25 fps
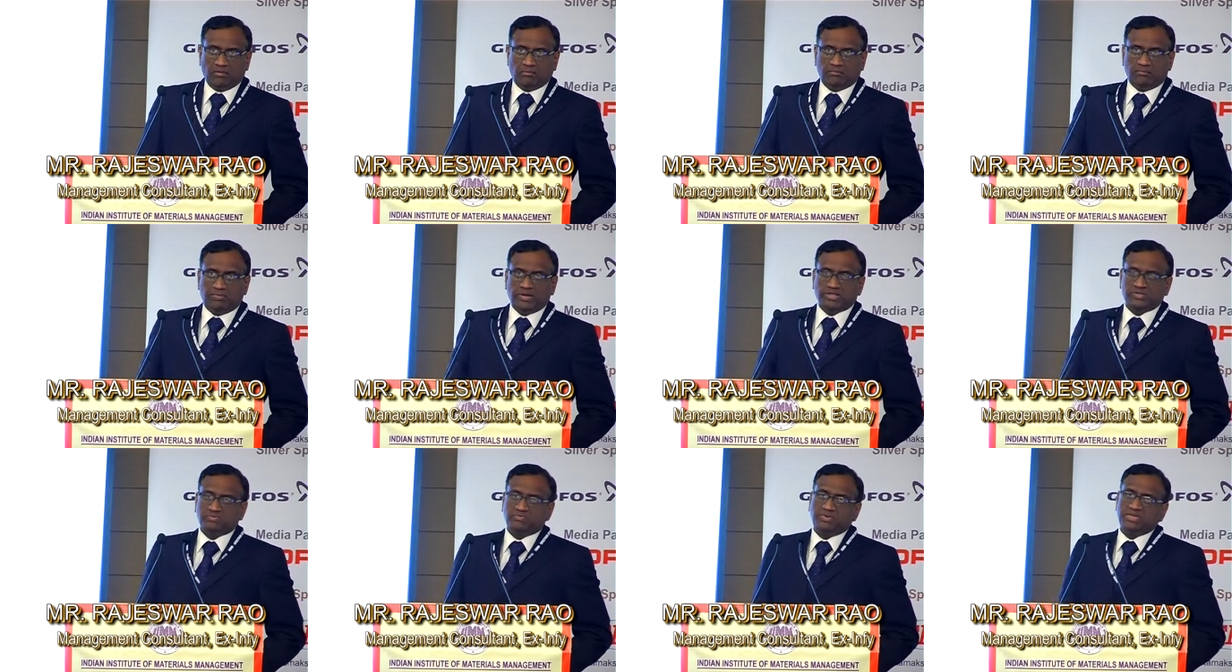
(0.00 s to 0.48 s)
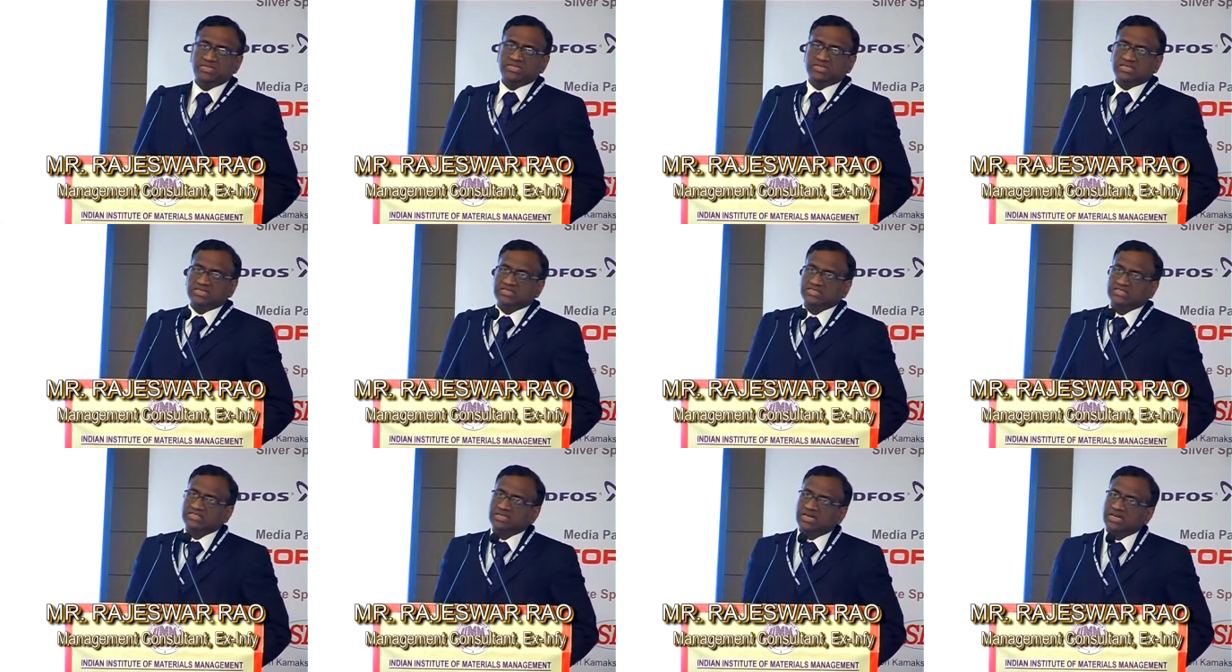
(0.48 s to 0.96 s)
But please
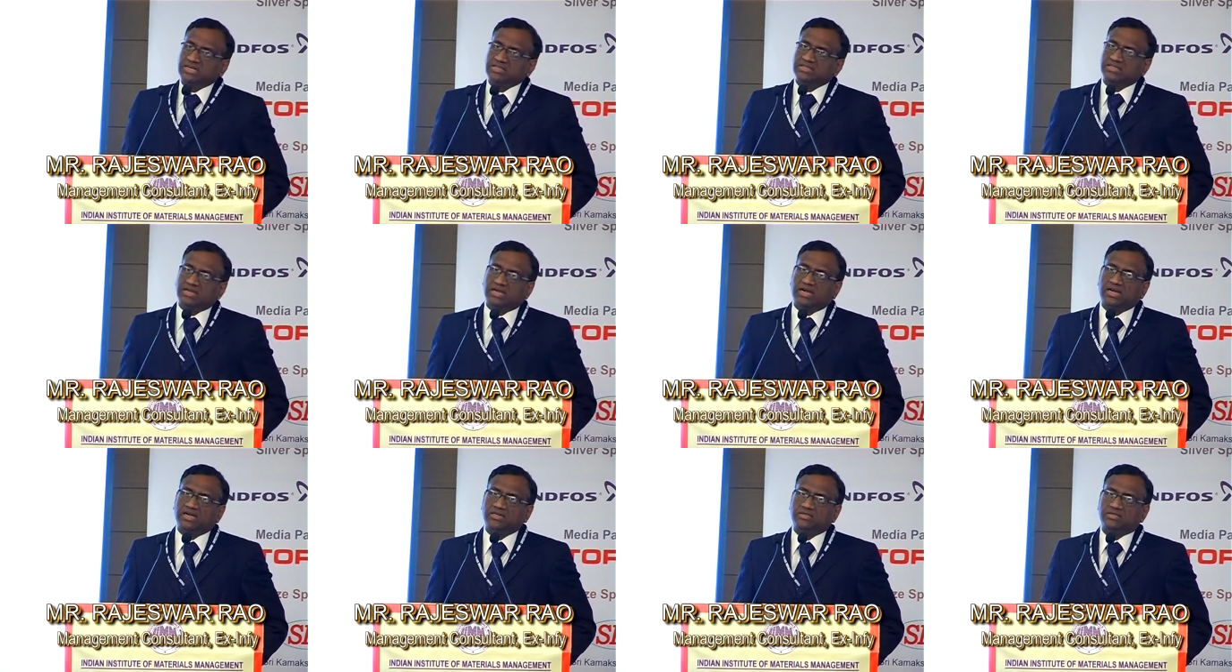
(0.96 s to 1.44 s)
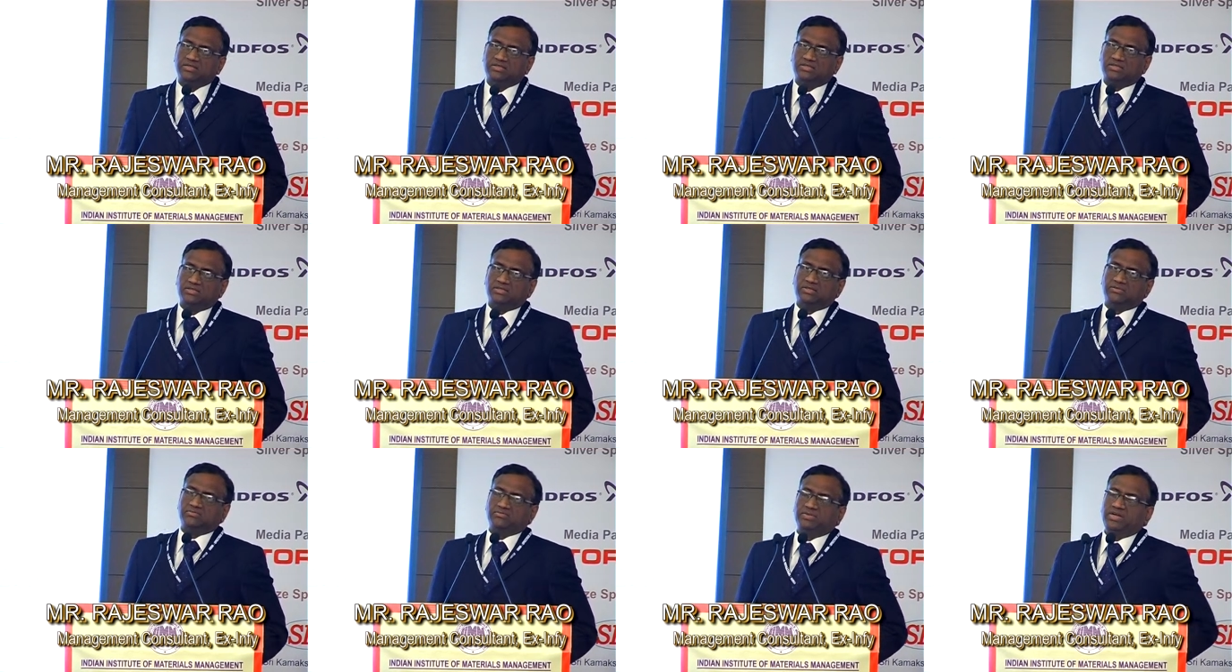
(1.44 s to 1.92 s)
understand that
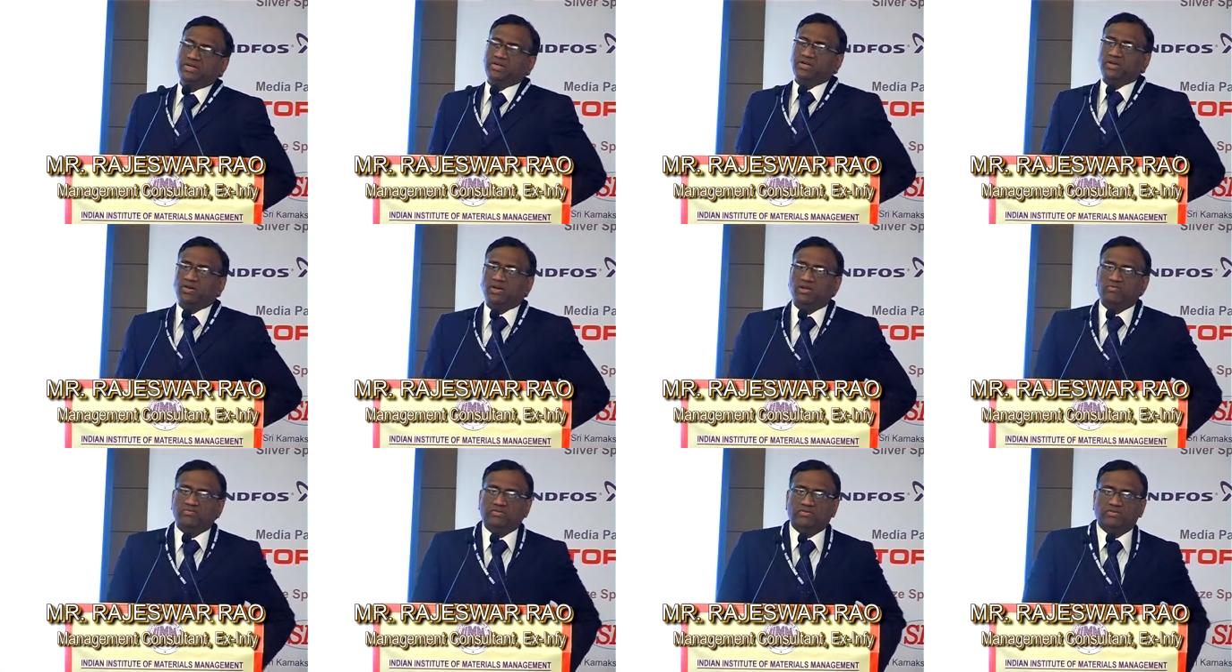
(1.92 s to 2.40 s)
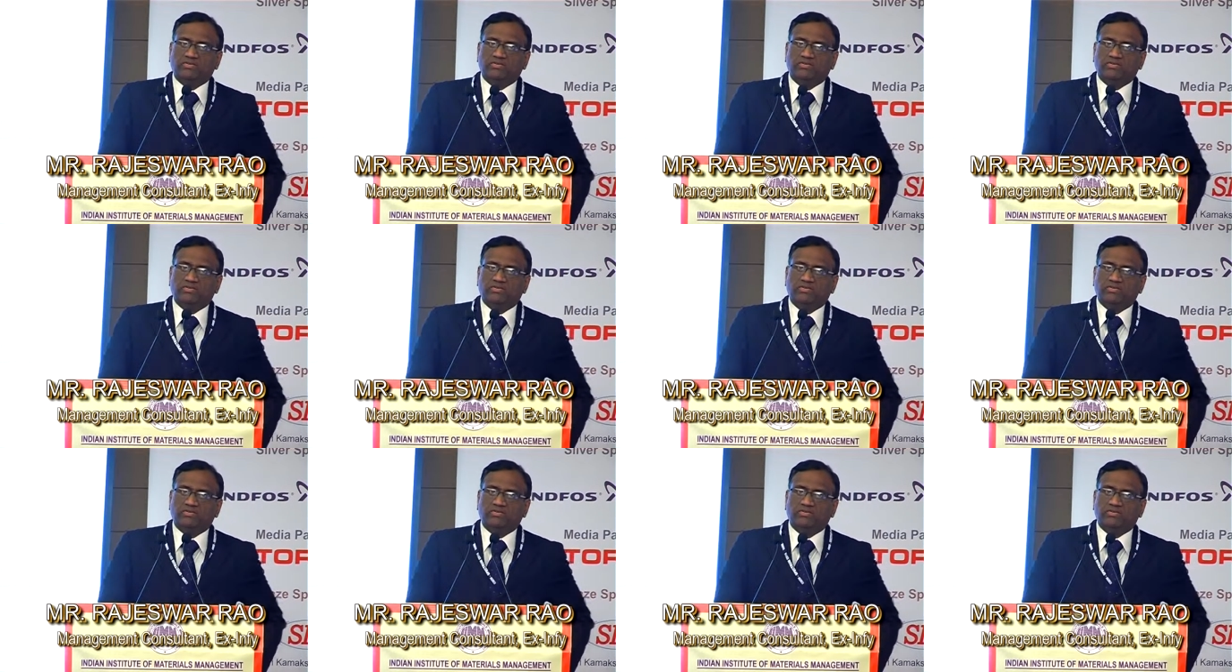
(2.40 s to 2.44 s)
uh, Internet of